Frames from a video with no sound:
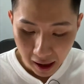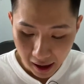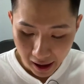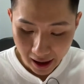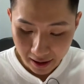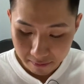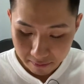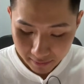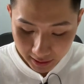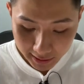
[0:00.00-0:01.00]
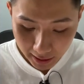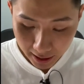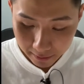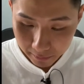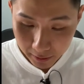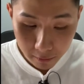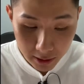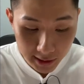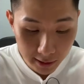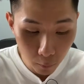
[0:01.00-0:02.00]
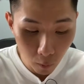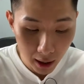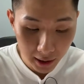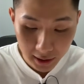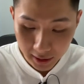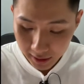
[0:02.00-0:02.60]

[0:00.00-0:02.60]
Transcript: And the reason why